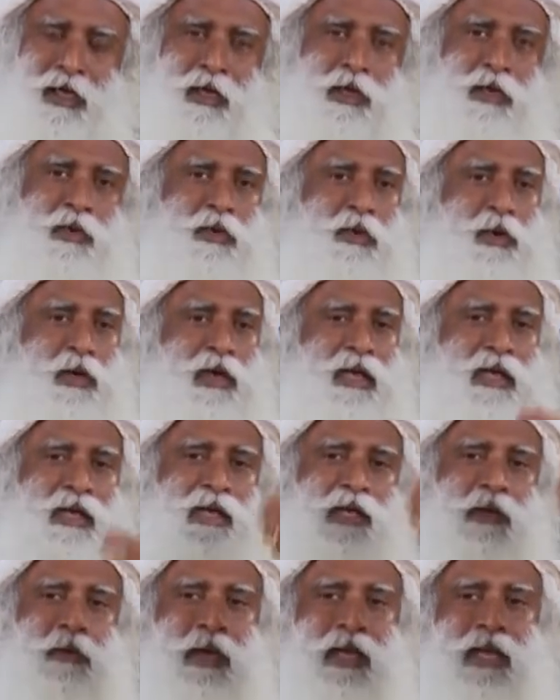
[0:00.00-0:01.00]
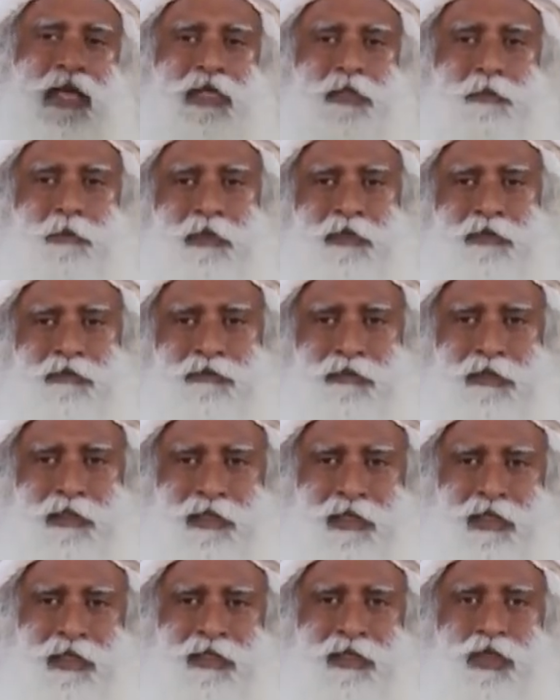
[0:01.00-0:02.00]
You're cleaning one aspect of
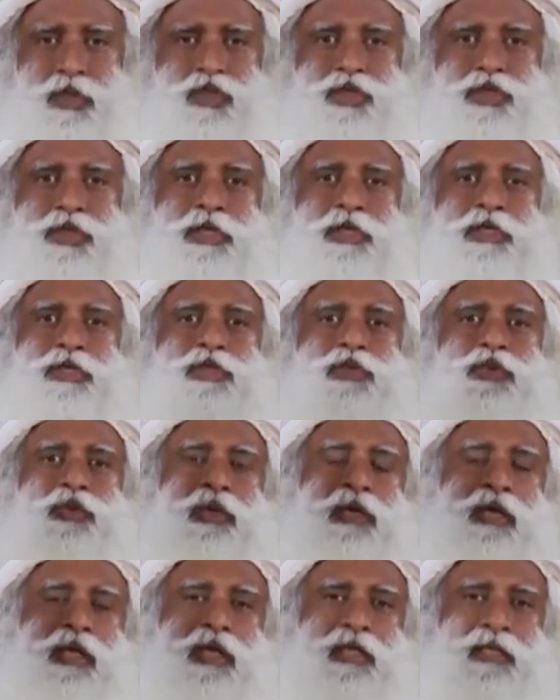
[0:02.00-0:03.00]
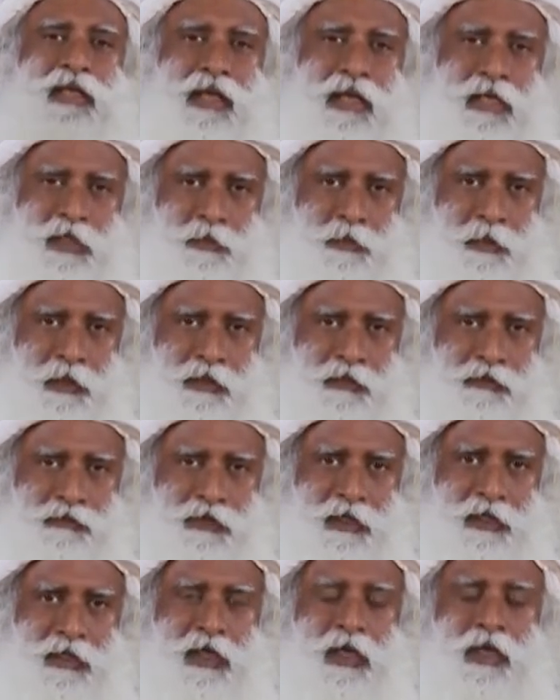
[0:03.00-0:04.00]
it, the tree is doing another aspect of
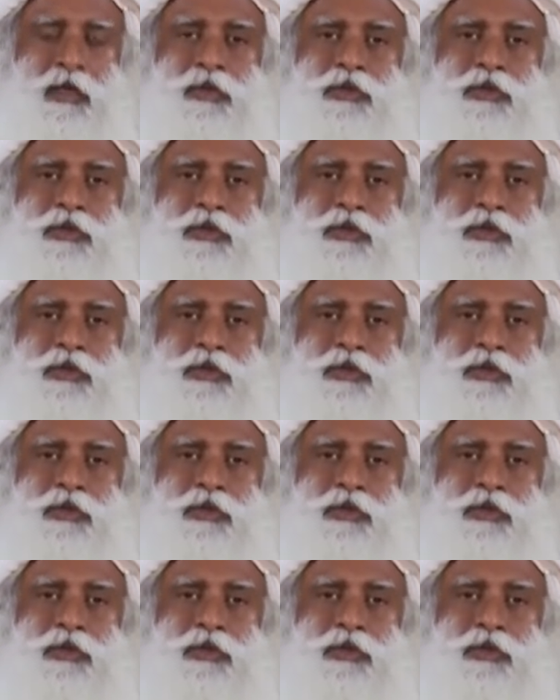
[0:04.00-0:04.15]
it.